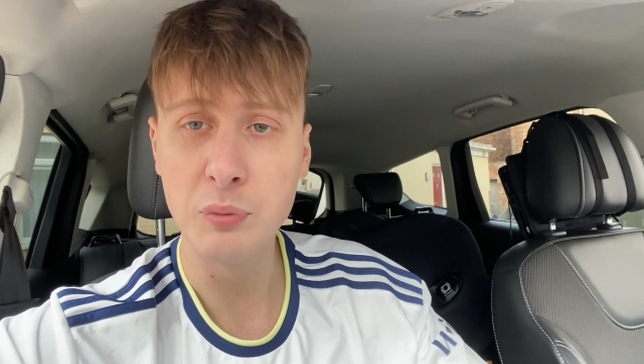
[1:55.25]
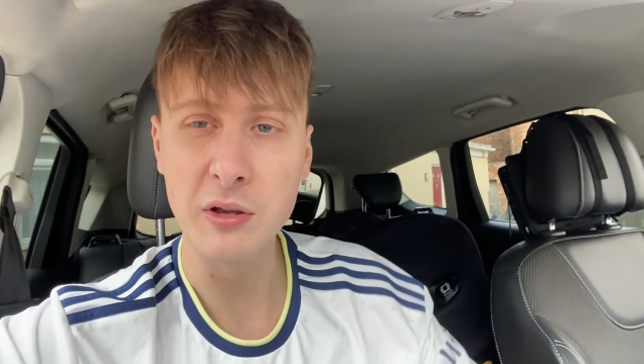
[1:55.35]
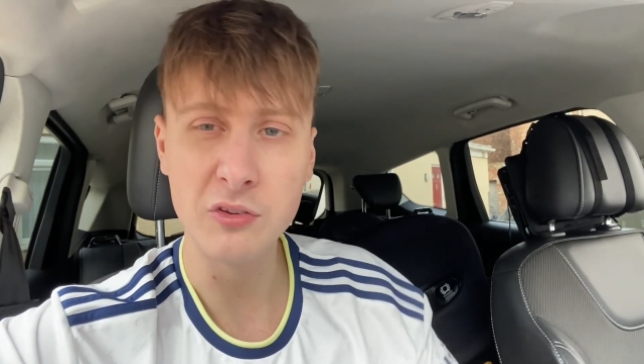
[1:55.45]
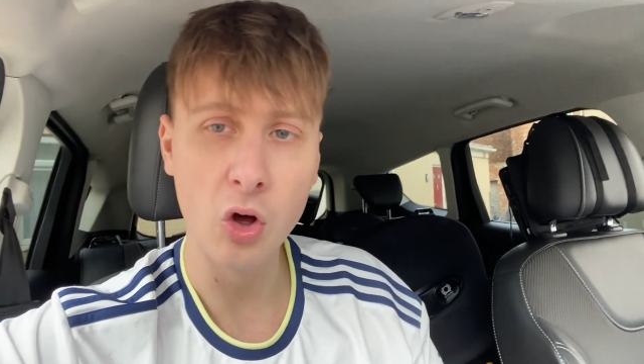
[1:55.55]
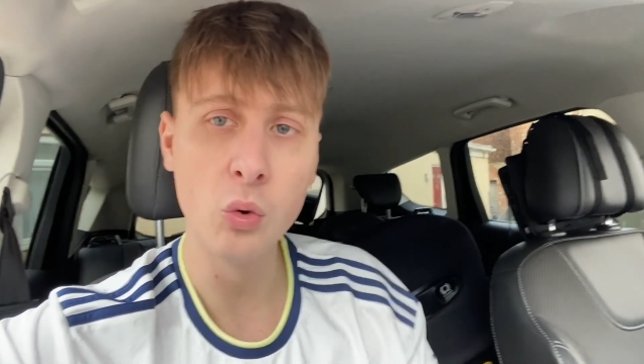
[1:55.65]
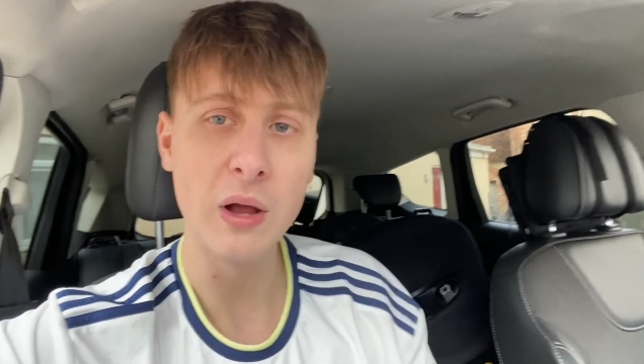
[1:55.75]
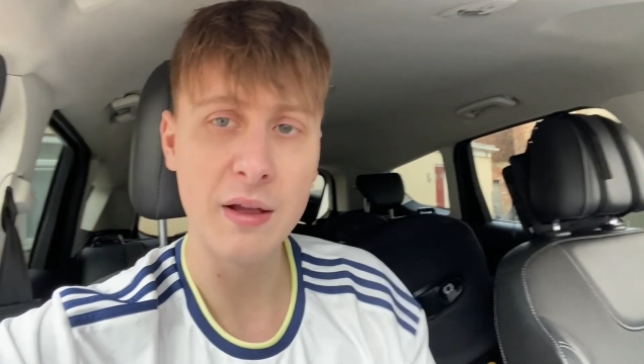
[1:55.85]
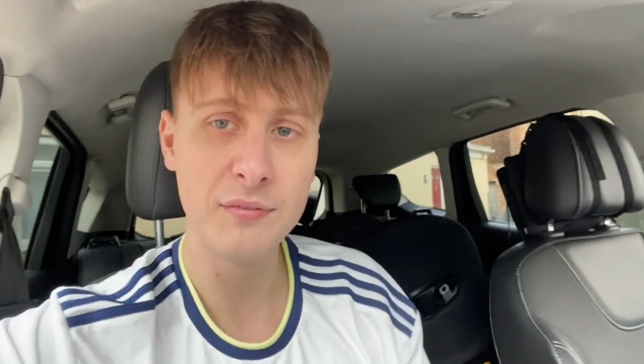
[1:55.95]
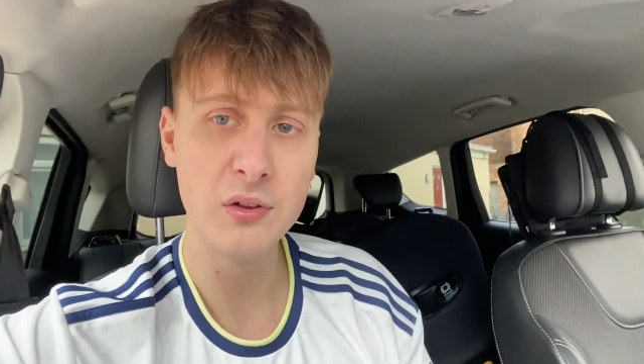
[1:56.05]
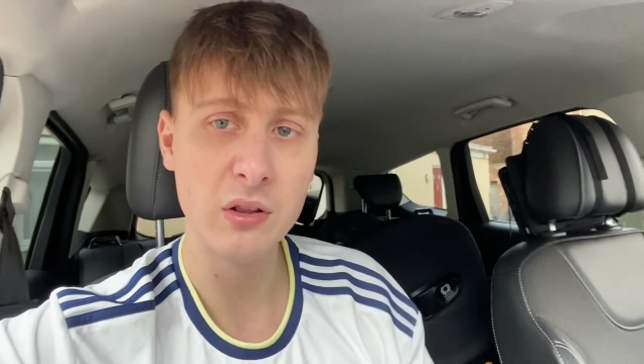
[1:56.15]
but
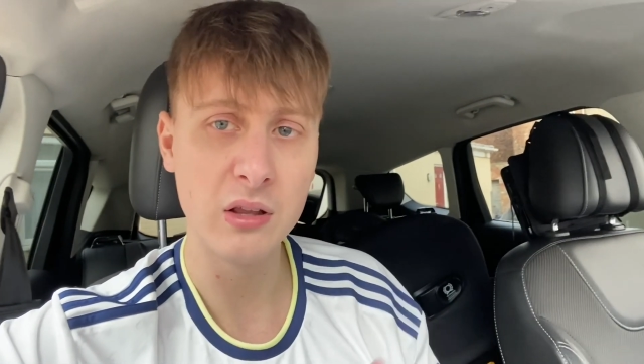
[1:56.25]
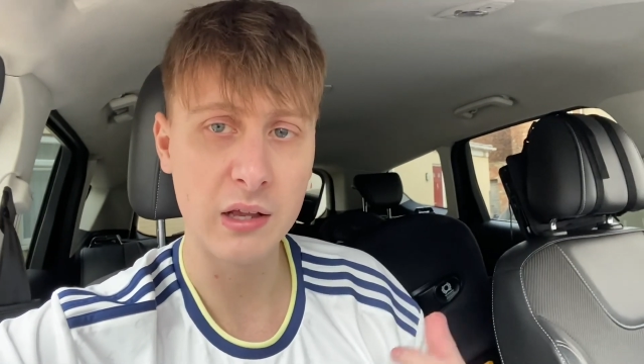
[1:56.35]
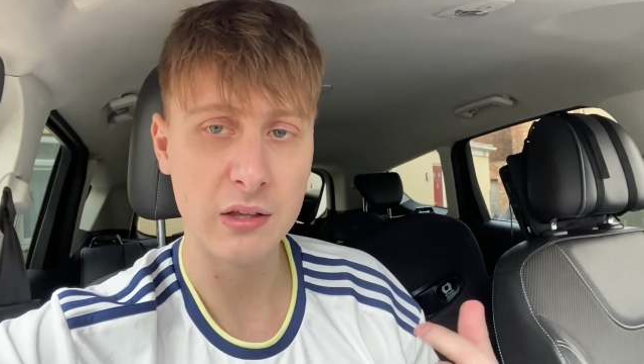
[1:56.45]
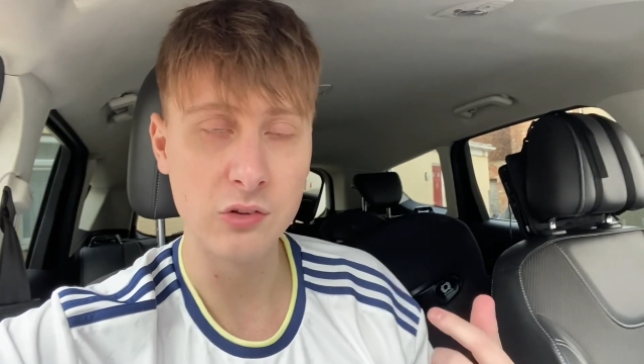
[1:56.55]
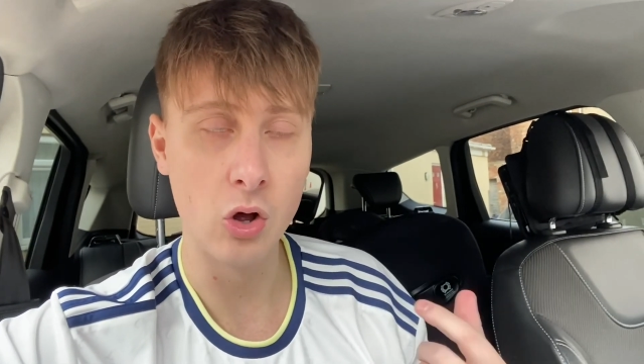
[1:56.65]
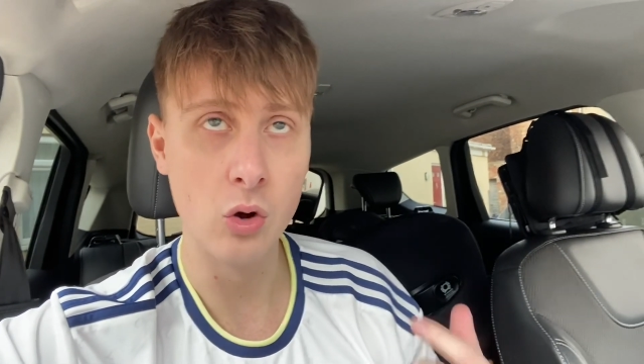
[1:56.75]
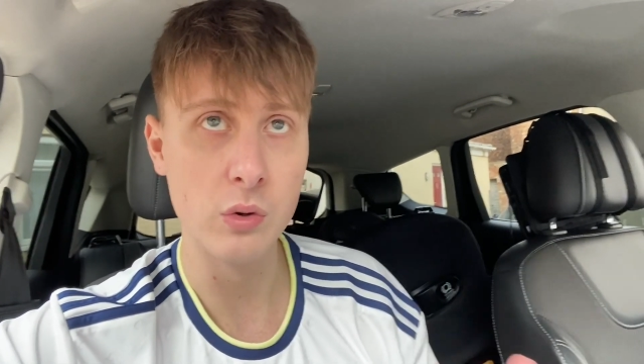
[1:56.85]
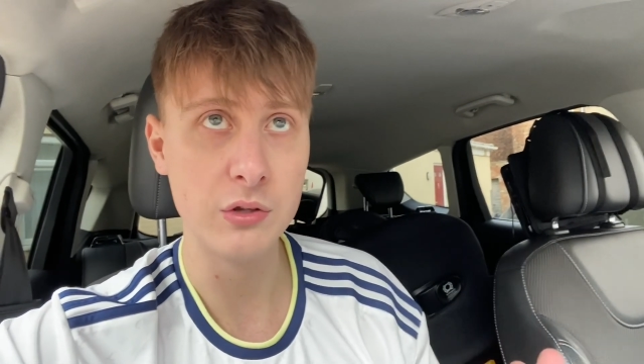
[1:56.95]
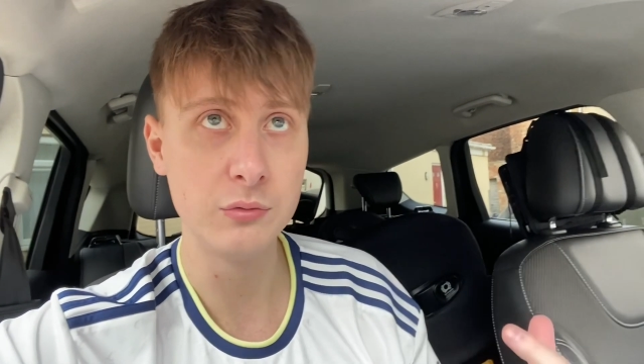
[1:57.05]
I feel like he's always